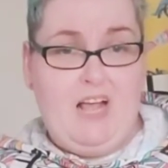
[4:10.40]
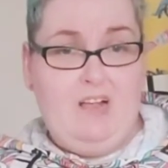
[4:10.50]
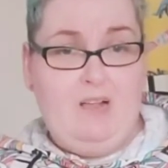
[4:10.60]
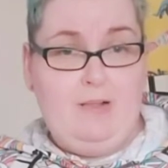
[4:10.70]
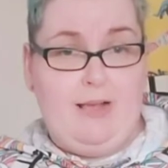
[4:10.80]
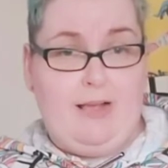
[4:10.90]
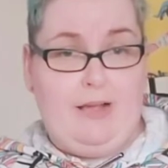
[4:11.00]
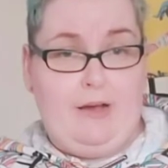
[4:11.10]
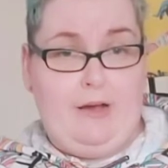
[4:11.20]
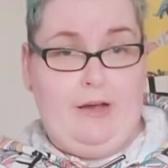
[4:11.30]
like
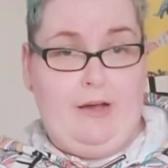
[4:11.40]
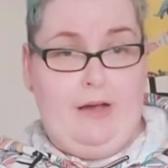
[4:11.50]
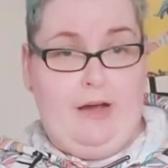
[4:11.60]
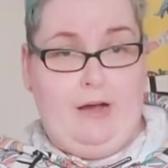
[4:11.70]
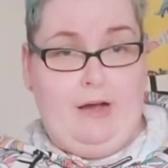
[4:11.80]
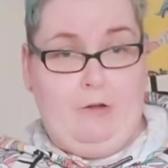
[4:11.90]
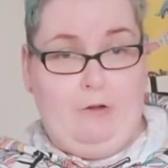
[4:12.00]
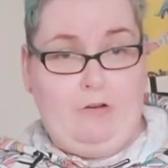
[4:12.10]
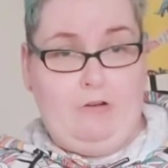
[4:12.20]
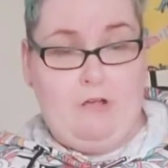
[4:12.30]
I
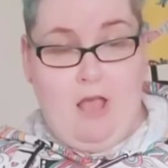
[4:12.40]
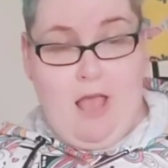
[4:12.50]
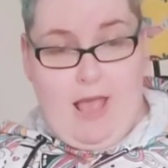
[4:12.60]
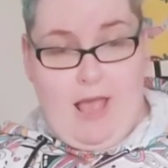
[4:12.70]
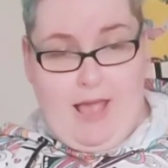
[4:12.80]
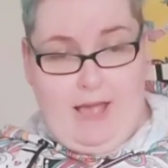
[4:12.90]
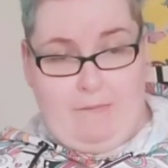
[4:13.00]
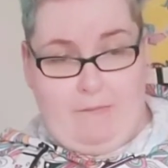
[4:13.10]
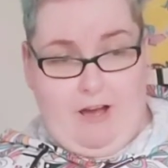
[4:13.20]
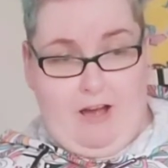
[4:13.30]
lost,
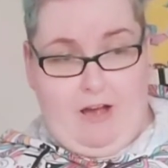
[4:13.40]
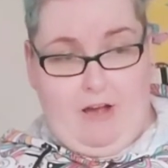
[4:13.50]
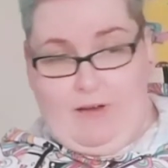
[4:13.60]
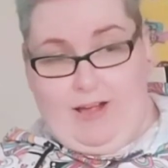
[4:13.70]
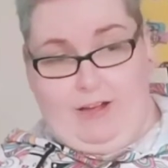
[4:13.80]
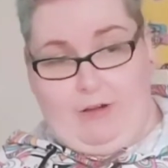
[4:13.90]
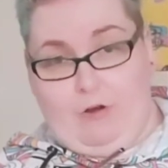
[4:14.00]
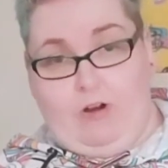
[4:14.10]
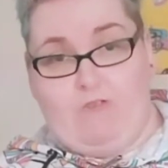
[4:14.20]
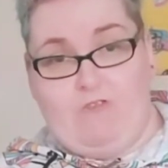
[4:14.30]
like I
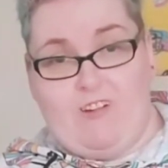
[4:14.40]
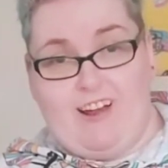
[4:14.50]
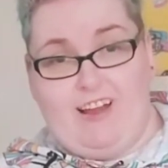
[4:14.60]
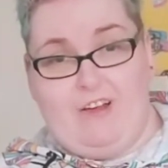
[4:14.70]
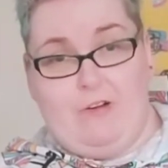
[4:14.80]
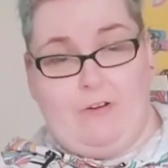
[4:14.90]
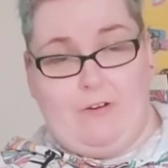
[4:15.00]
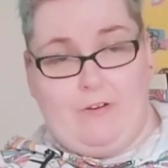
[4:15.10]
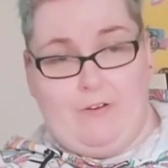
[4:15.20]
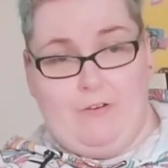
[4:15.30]
got a fright
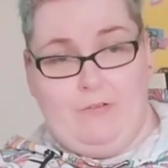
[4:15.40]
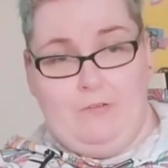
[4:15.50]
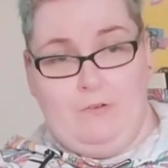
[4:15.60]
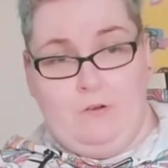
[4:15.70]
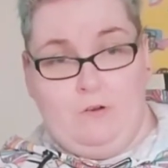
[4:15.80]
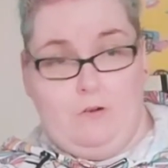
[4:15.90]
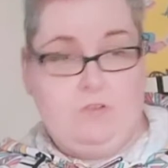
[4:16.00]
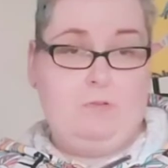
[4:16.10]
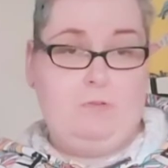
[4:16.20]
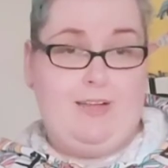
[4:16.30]
or
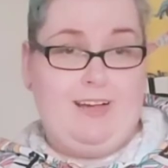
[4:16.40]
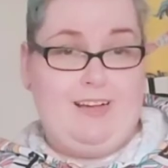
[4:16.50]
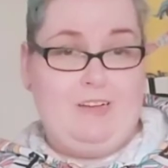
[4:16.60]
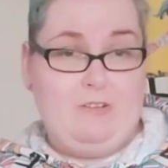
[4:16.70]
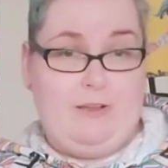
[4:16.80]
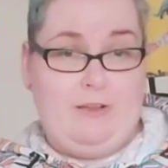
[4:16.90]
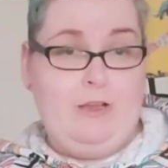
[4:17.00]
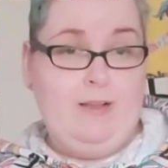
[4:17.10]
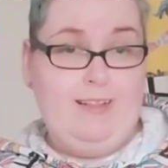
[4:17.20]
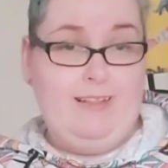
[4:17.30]
somebody actually
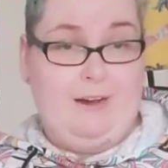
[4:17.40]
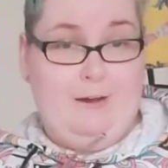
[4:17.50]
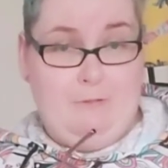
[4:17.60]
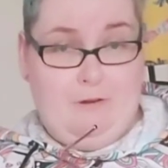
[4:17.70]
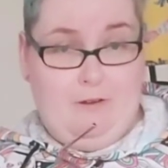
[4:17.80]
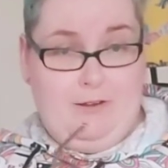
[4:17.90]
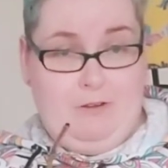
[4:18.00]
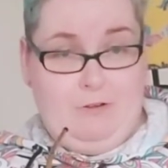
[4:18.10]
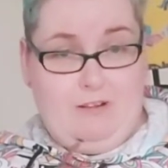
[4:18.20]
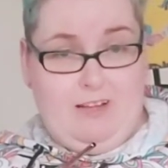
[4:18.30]
deliberately
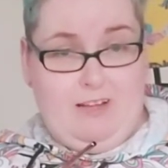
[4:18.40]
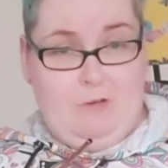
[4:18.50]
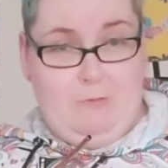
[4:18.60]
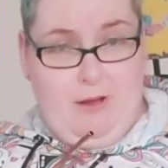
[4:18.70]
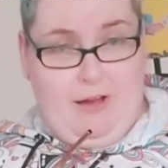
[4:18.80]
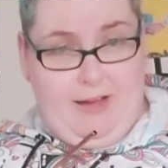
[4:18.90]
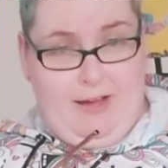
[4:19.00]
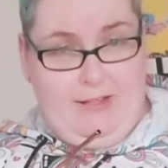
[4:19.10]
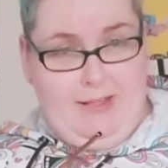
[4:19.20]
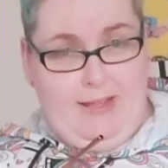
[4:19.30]
knocked it out of my
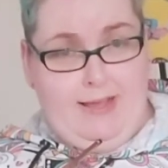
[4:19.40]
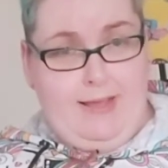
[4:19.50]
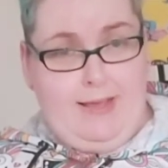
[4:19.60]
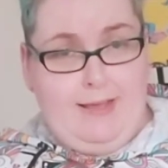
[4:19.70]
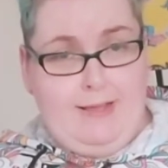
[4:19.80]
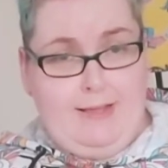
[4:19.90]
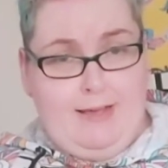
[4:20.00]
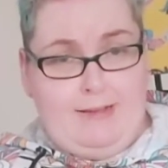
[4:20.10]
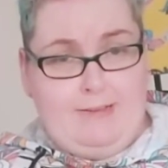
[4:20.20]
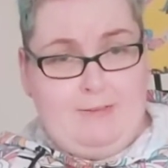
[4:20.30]
hand, that
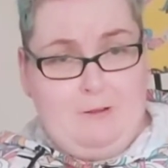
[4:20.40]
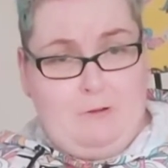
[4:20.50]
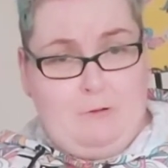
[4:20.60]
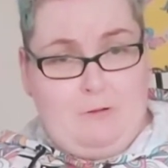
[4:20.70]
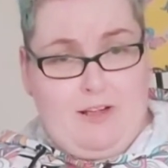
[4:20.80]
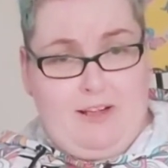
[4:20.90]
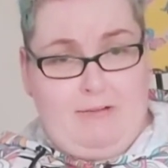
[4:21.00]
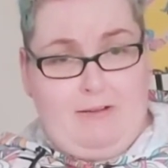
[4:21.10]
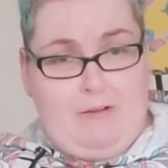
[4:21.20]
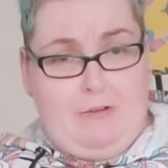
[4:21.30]
is not going
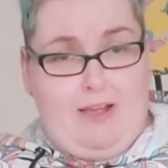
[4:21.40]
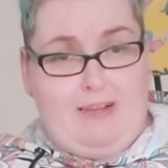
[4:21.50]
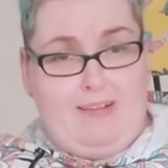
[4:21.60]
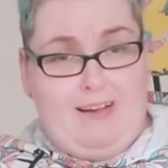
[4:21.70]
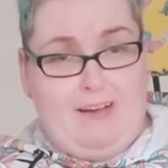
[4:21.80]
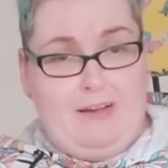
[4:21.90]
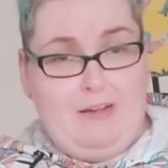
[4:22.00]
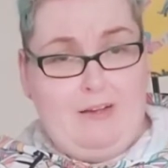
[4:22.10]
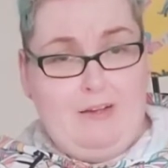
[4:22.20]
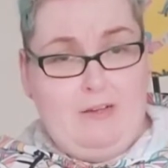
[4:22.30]
anywhere unless I
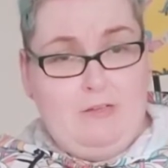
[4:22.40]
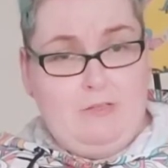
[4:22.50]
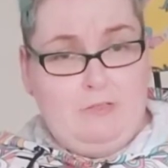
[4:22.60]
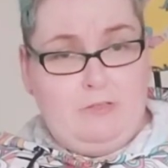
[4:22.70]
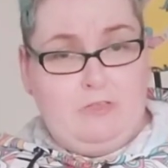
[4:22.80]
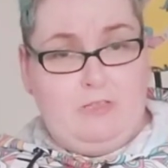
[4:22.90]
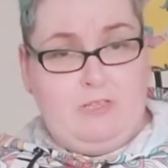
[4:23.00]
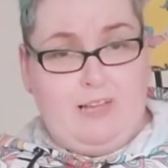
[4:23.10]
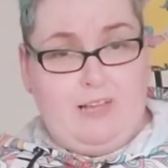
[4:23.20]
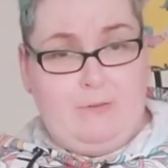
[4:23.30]
choose to
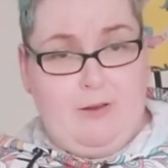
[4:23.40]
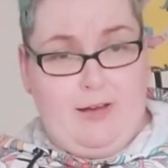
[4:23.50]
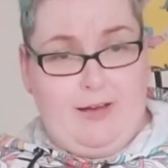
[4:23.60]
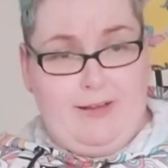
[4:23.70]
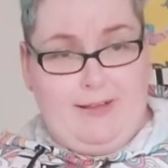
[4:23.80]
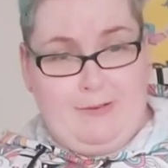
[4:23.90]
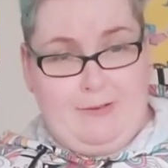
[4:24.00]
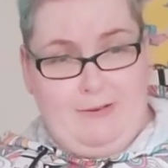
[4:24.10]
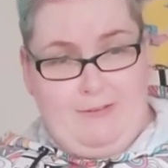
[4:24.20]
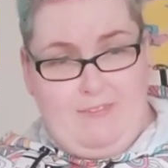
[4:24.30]
take my hand out
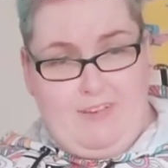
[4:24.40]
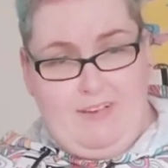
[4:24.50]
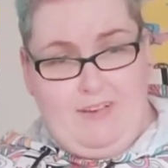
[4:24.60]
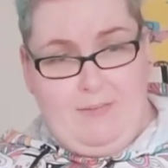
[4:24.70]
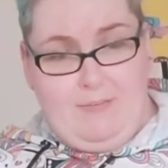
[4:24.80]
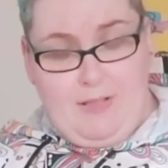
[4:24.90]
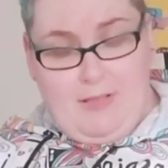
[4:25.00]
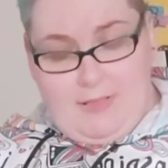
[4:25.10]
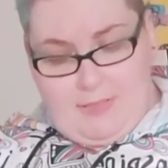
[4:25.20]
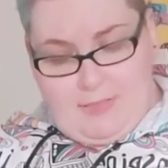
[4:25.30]
of the
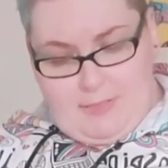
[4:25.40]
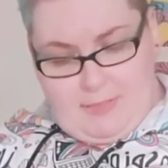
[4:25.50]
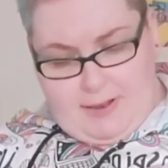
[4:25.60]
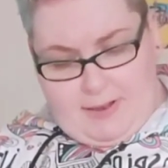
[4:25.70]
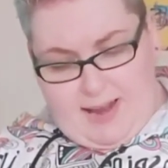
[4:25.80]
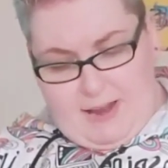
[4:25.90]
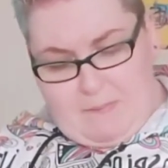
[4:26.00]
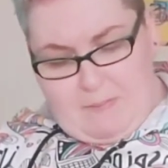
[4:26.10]
grip.